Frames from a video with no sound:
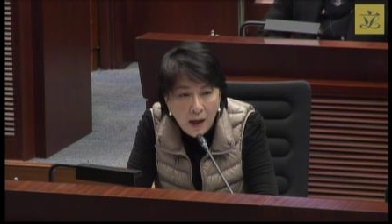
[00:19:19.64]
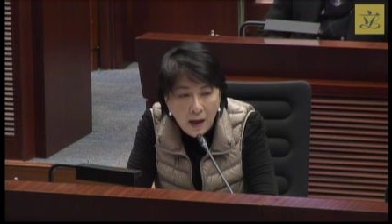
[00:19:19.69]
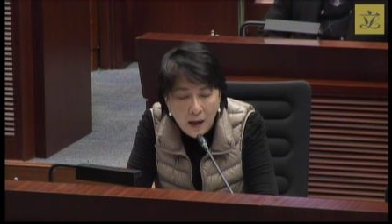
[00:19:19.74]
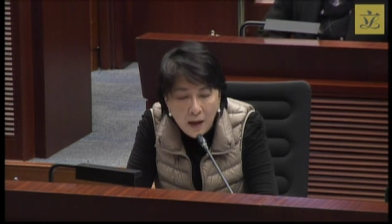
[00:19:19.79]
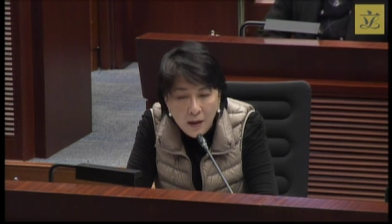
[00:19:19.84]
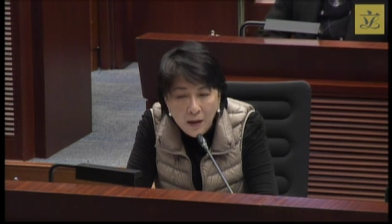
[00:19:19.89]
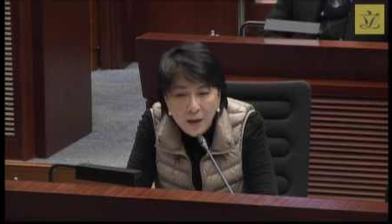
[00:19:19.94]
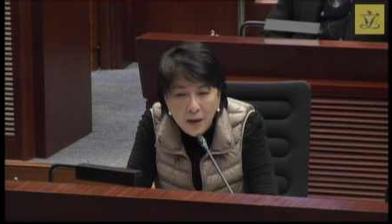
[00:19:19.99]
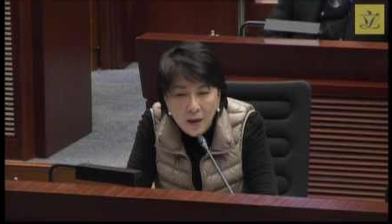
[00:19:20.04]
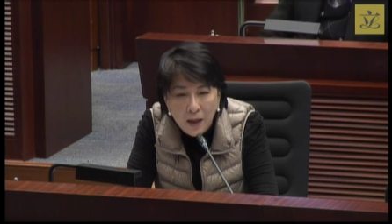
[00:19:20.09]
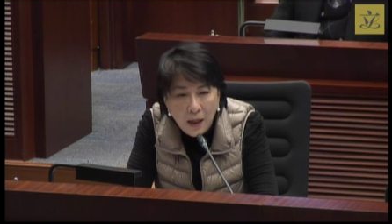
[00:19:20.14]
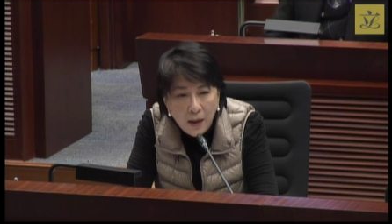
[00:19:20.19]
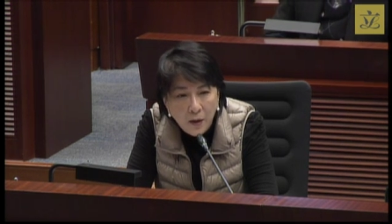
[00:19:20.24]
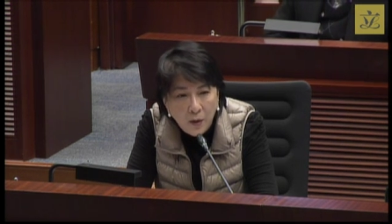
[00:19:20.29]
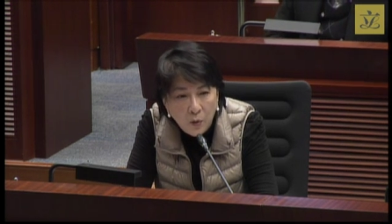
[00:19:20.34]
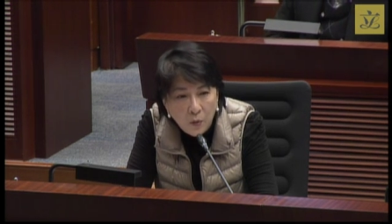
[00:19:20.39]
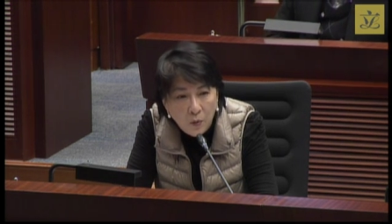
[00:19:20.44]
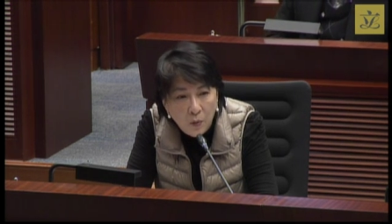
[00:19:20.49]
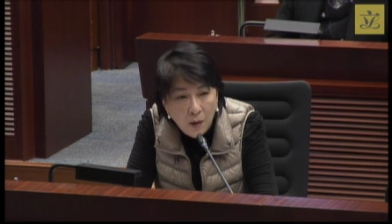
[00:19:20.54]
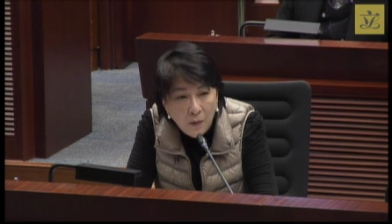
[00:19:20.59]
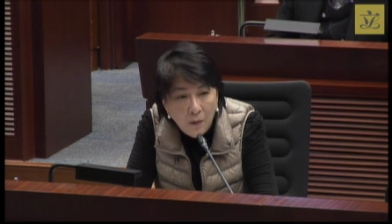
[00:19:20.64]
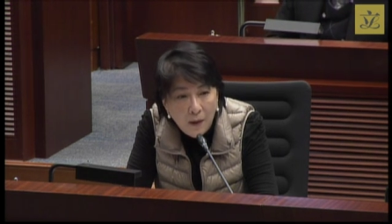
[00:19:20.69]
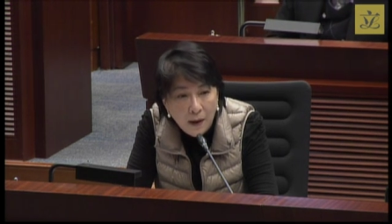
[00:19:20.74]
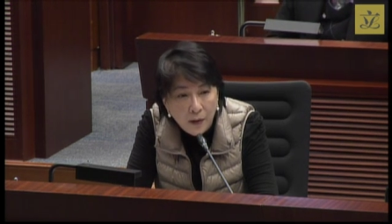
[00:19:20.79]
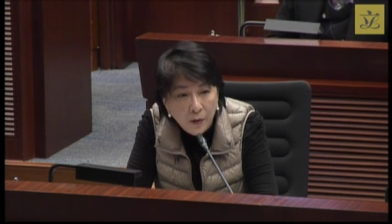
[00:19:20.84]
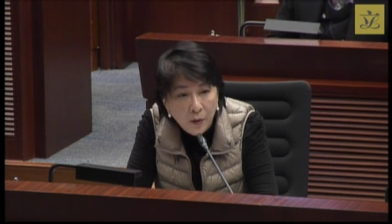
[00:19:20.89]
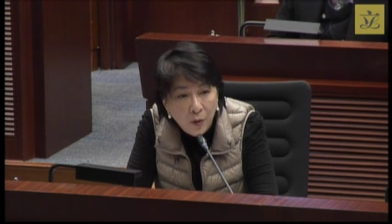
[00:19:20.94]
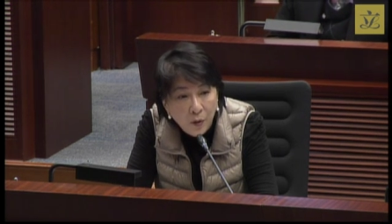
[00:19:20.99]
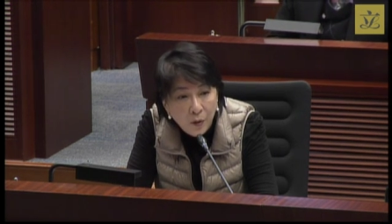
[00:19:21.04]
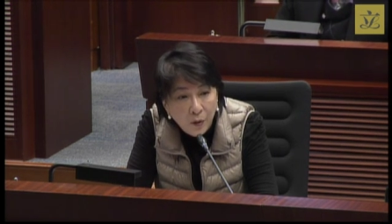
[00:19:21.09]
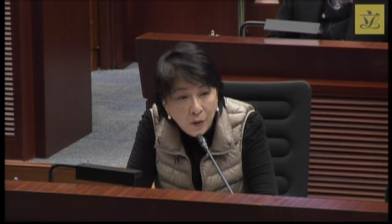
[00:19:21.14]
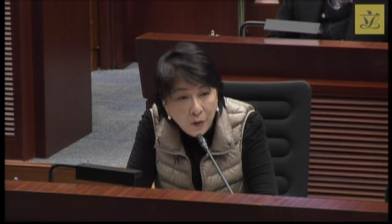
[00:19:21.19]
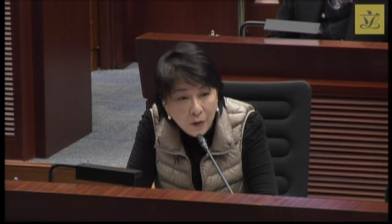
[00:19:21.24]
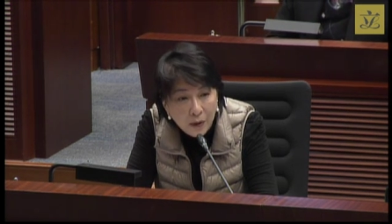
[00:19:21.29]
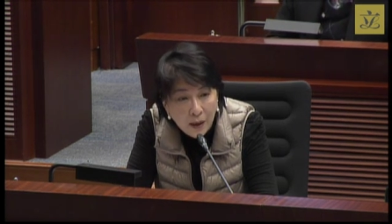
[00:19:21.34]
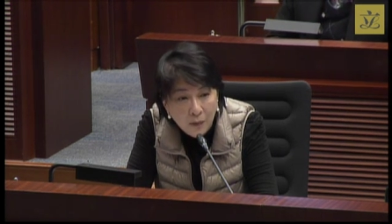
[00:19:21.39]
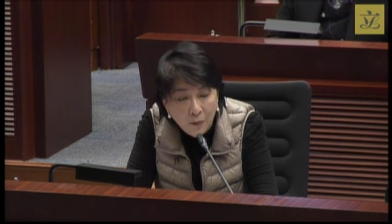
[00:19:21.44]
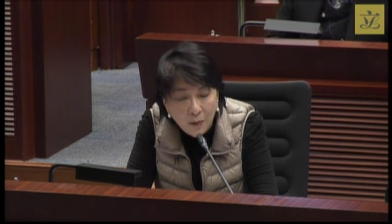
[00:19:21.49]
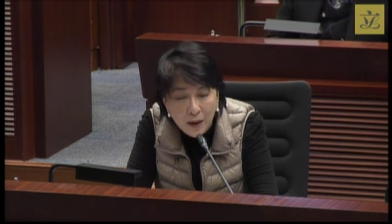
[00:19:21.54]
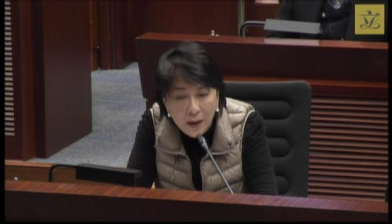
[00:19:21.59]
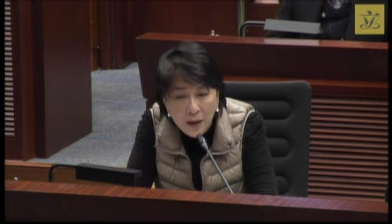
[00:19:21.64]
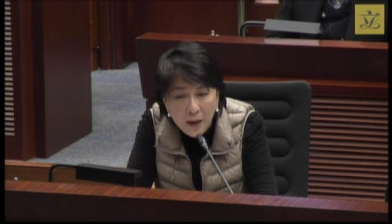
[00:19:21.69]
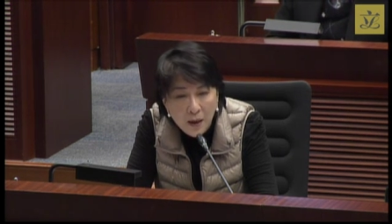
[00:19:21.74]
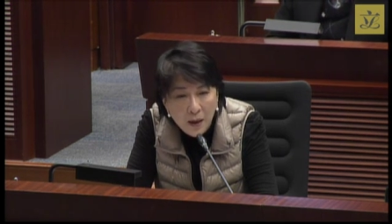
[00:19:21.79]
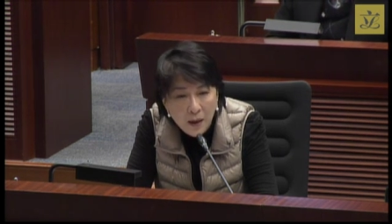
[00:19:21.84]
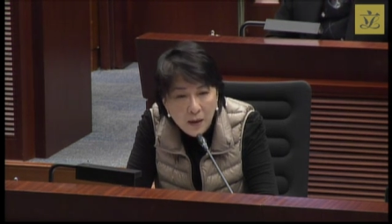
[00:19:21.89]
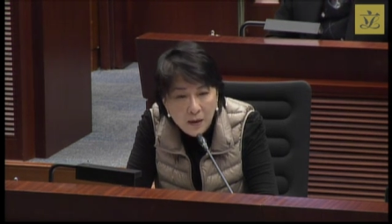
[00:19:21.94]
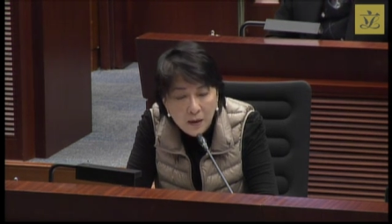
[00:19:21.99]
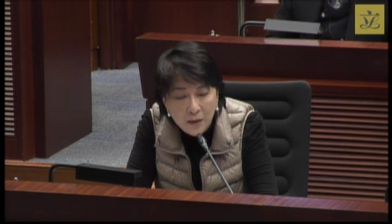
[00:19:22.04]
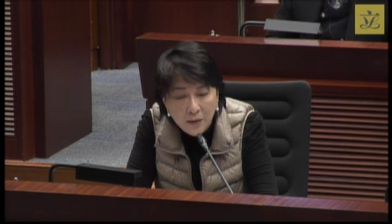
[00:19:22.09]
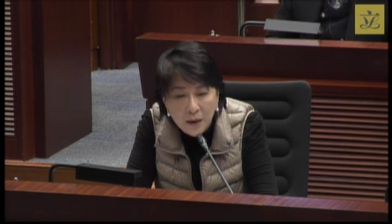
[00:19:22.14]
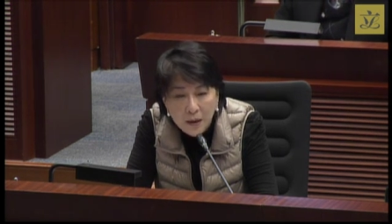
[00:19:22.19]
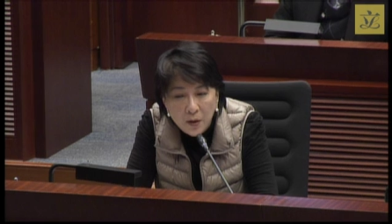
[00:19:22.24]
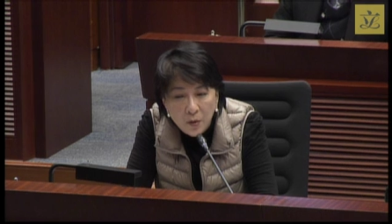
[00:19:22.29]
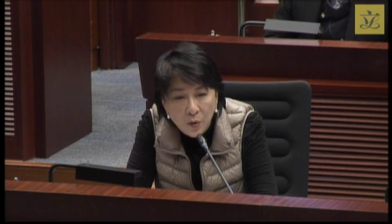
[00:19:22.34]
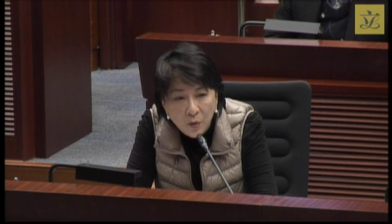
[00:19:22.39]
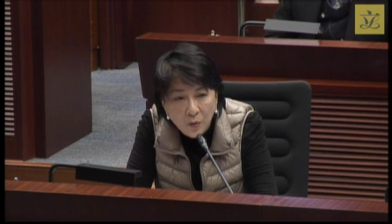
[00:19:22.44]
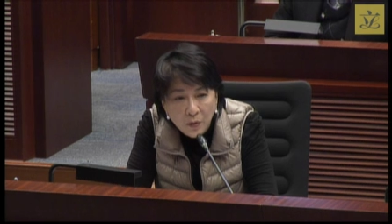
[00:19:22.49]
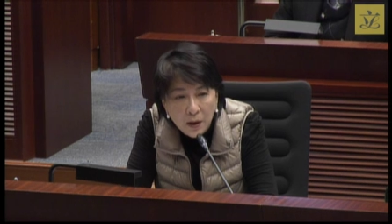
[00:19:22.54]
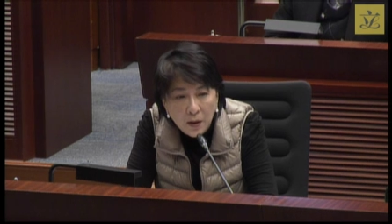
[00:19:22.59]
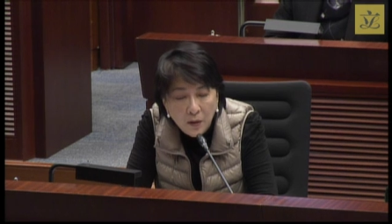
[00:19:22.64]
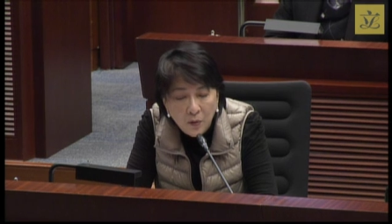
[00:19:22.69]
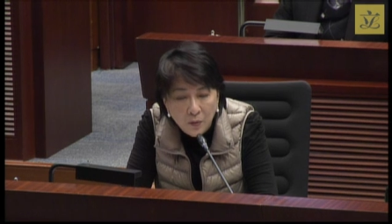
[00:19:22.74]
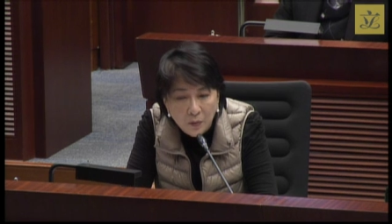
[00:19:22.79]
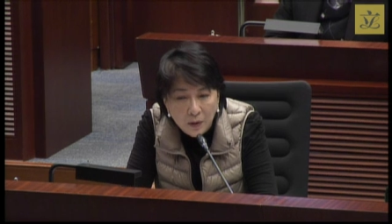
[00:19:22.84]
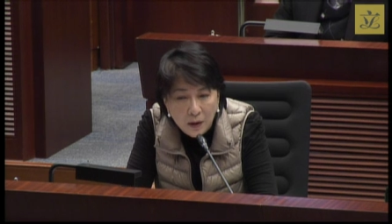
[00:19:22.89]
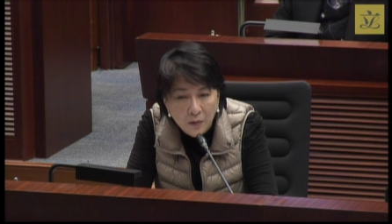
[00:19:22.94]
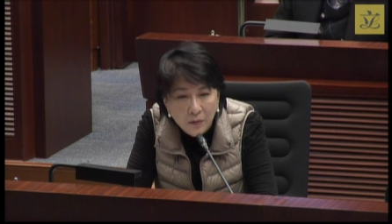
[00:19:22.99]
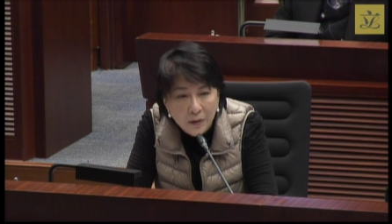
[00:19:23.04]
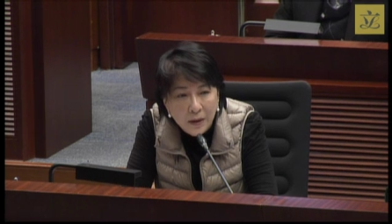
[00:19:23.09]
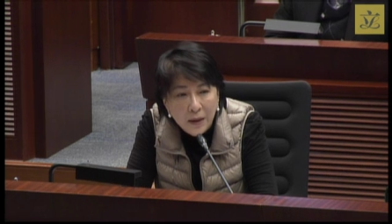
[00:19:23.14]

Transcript: And I've also heard that in To Kwa Wan,